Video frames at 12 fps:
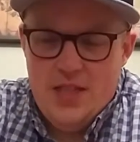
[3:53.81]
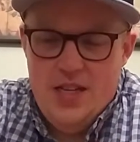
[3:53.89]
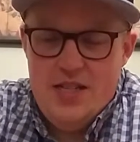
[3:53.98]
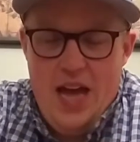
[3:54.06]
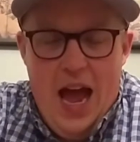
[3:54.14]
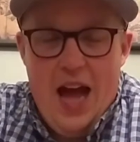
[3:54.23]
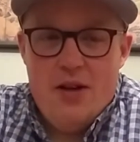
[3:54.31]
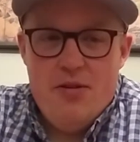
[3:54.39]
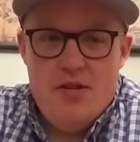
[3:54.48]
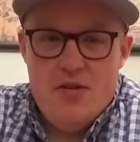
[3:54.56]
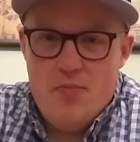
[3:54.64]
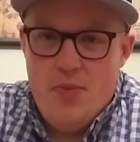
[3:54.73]
is
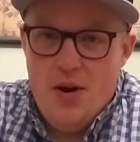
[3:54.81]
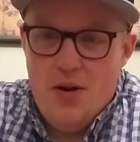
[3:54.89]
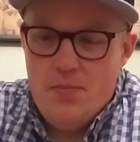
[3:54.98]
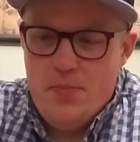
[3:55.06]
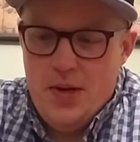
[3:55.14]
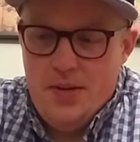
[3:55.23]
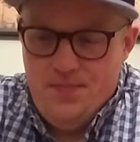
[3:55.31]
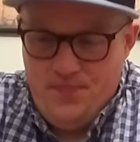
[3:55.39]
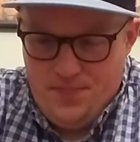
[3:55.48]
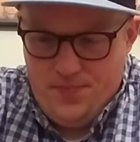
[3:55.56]
acrid or burnt, but